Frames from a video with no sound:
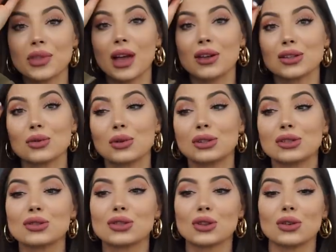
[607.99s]
I also
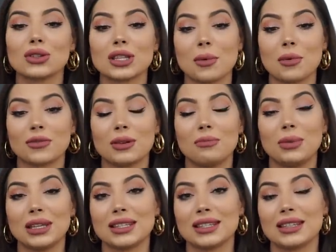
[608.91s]
wanted to show you some of the
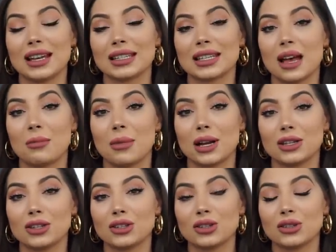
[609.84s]
bits that I
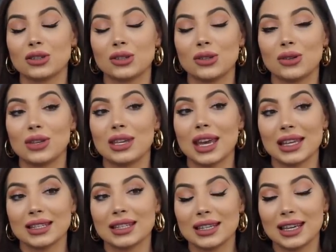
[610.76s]
managed to
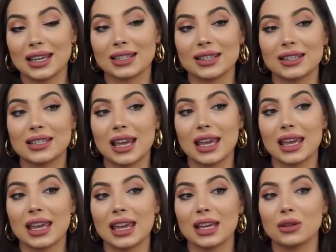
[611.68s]
get
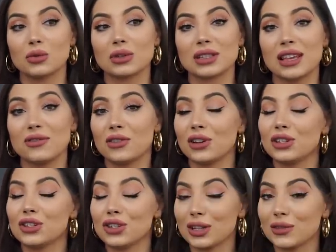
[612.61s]
yesterday. It was a
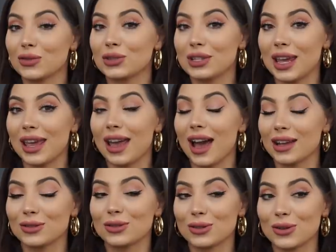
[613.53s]
very stressful day,
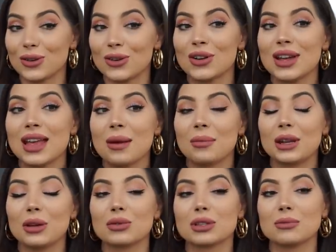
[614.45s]
as you saw,
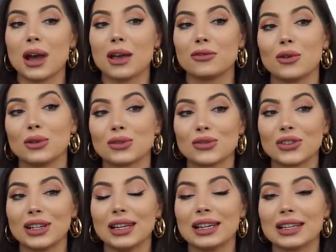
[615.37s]
but it was my fault
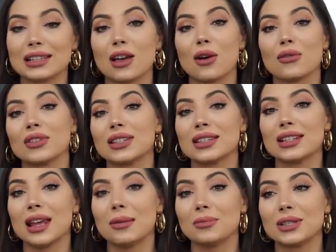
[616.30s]
really because I
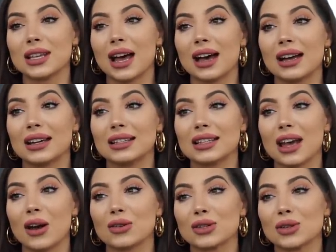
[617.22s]
overslept and I
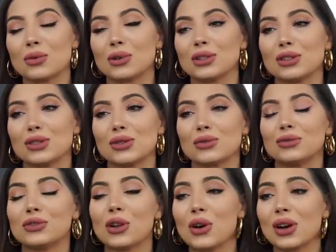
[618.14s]
also wanted to
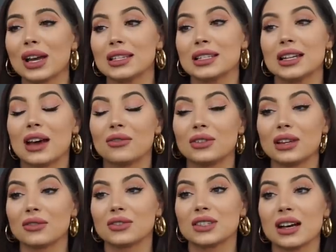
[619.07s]
vlog. I didn't have
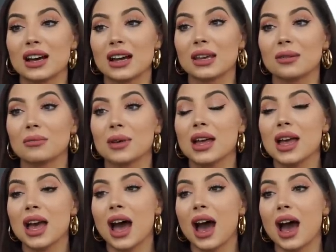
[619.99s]
enough time.
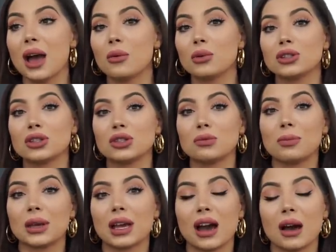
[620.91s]
I wanted to
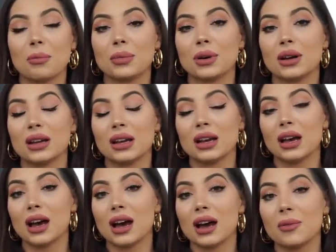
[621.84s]
pick up
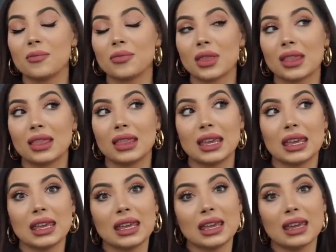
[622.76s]
um,
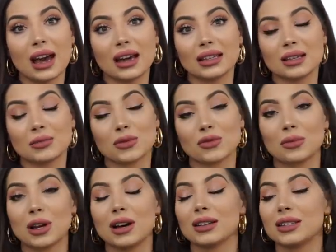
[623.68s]
the items
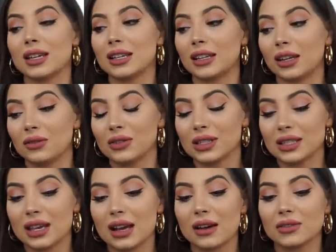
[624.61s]
from Cartier that I
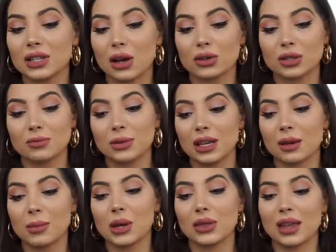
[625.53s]
reserved. I'll speak
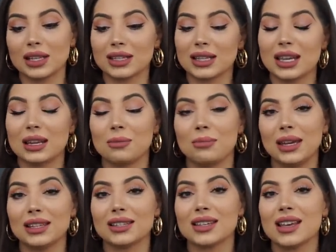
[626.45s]
about that in a
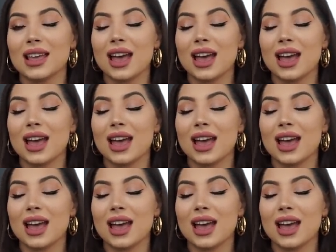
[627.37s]
bit.